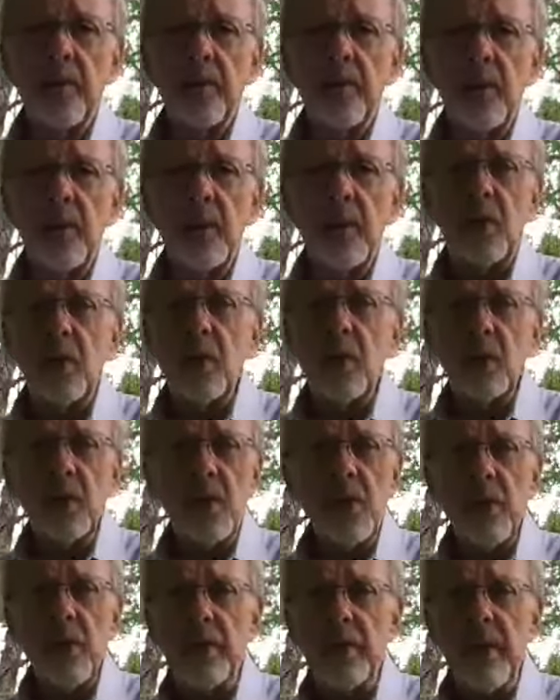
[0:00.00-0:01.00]
the Lord's
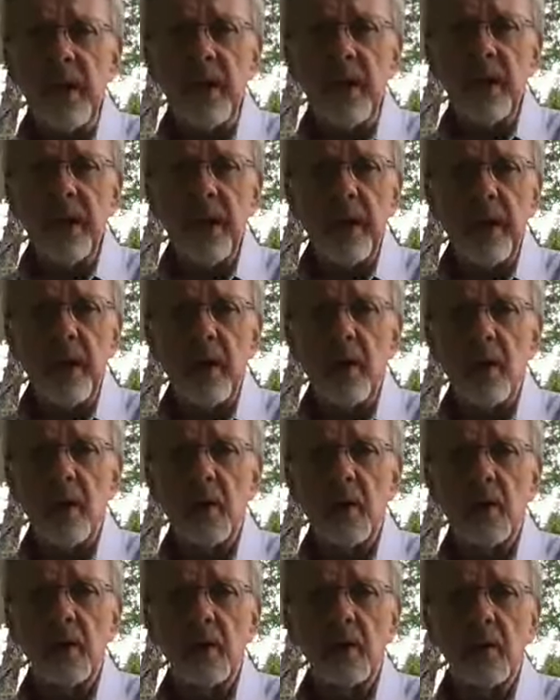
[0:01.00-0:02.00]
going to be there.
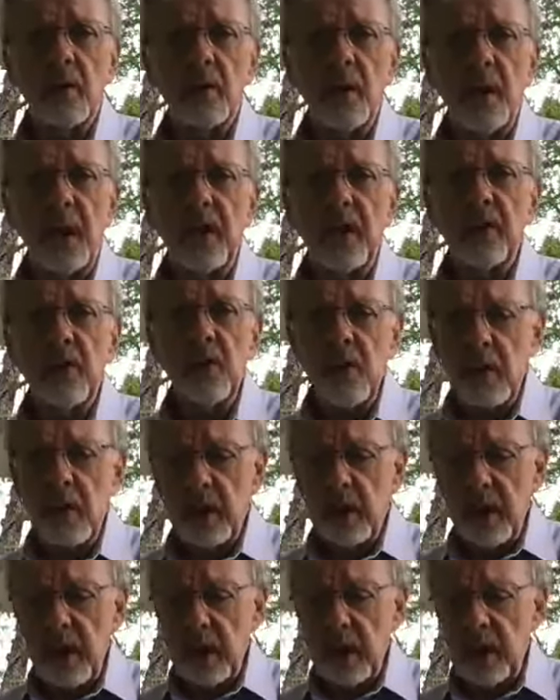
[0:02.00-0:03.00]
He's going to
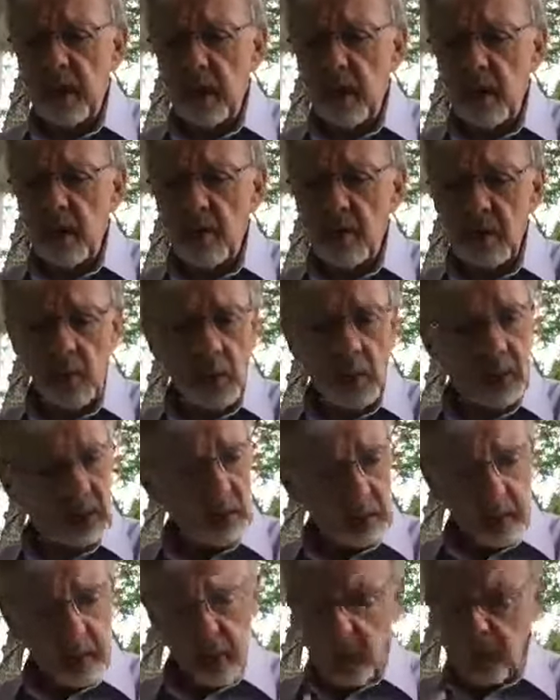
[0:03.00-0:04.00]
take care of us. What's
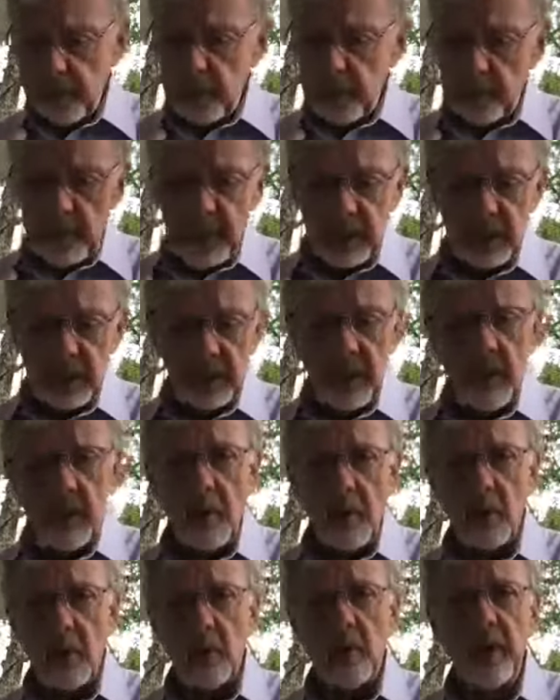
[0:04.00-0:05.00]
going to happen to my
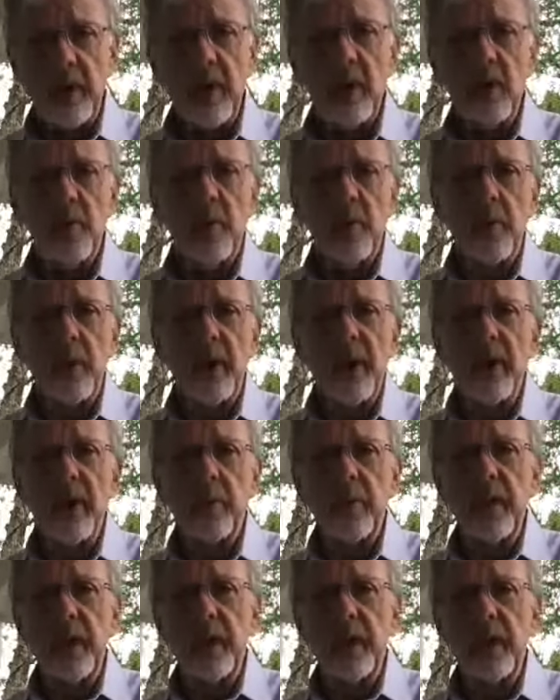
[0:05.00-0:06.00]
soul? Well, what I
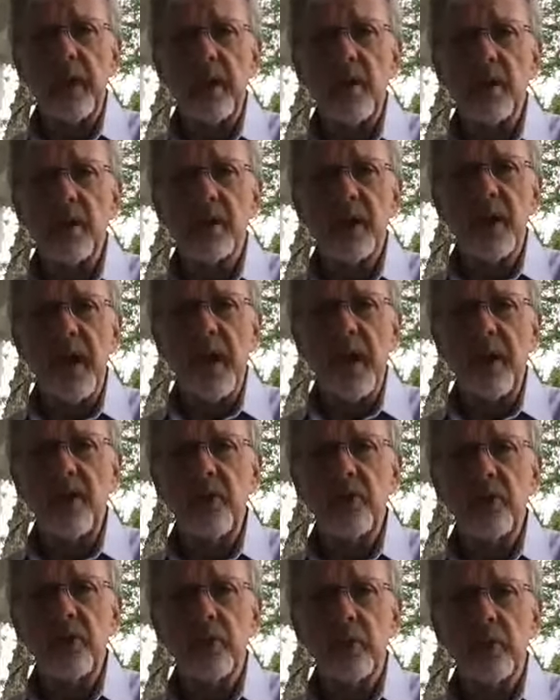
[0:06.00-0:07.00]
read here is the
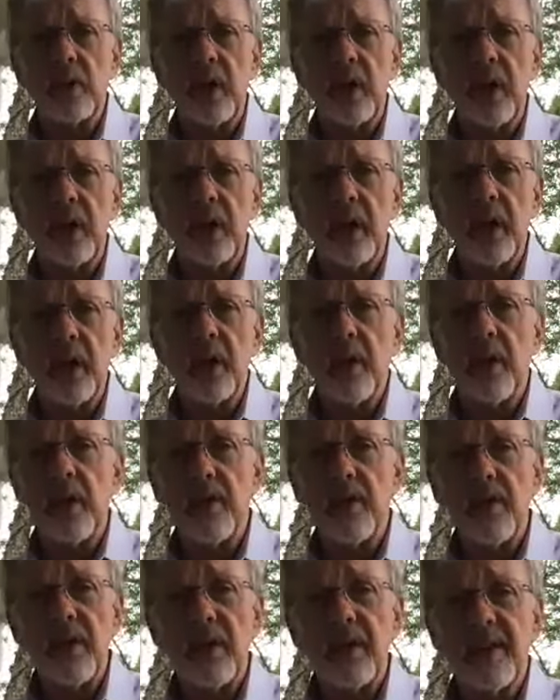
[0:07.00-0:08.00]
angels will take care
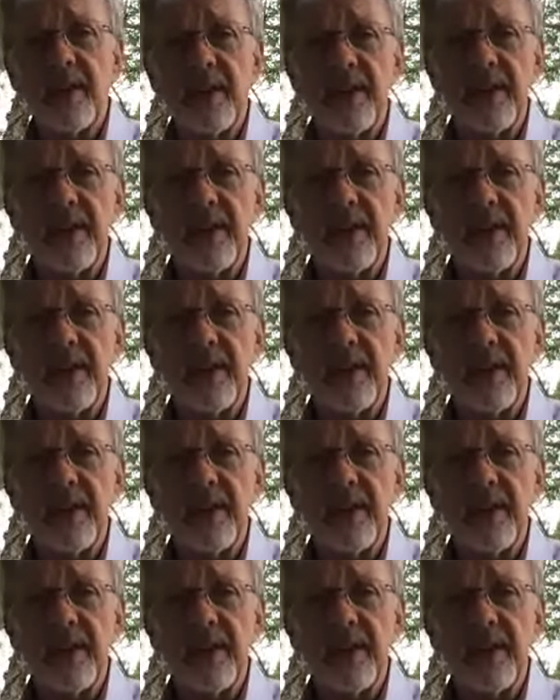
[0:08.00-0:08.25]
of it.